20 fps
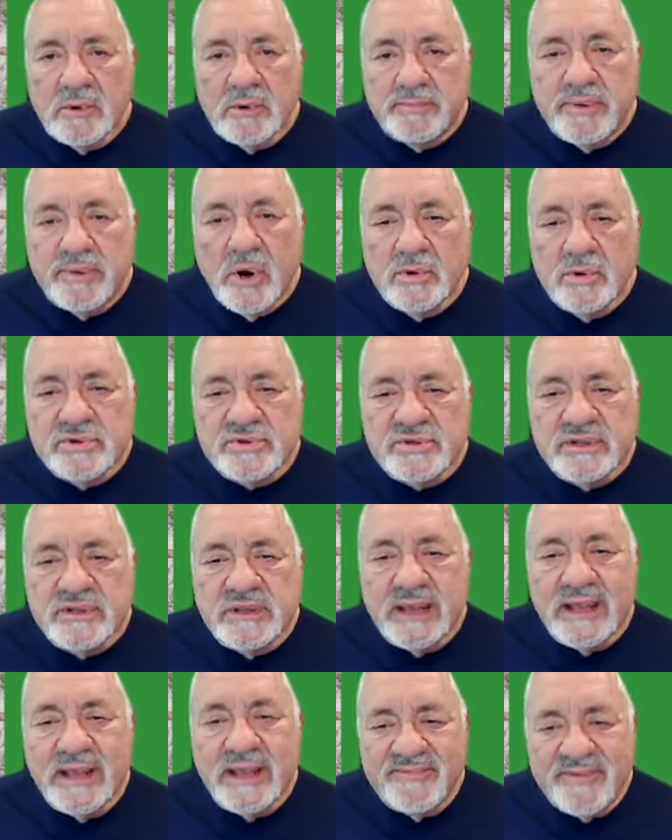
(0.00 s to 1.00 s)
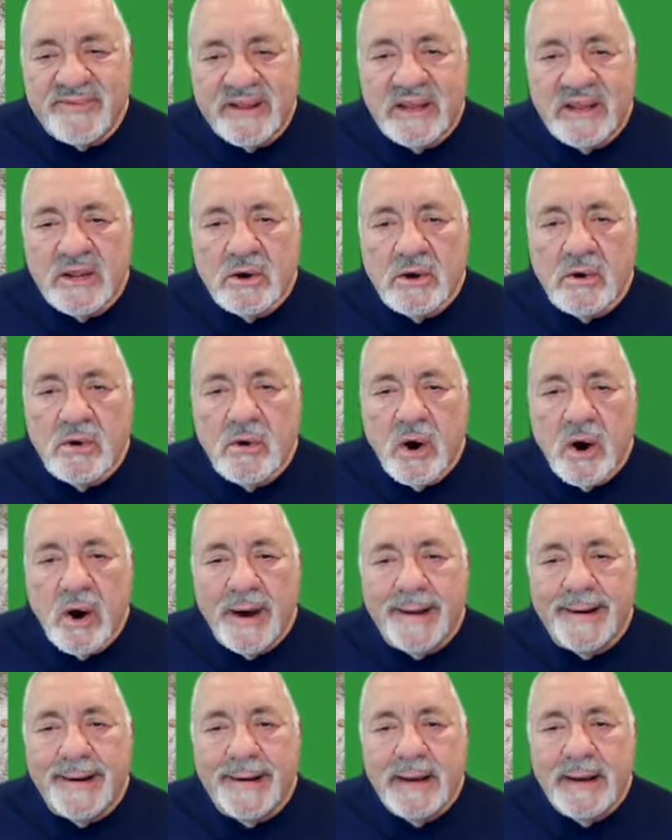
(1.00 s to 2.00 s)
post a video
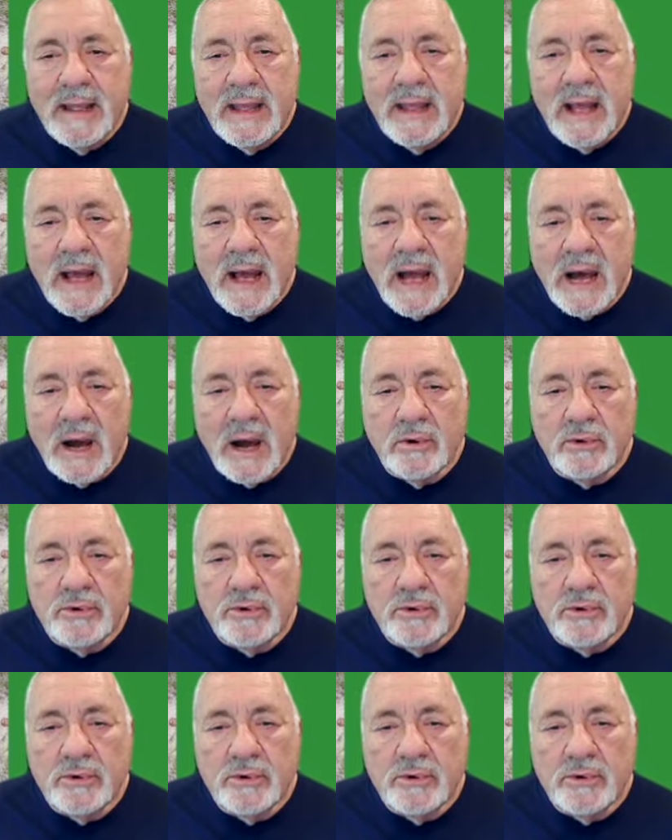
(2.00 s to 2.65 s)
on how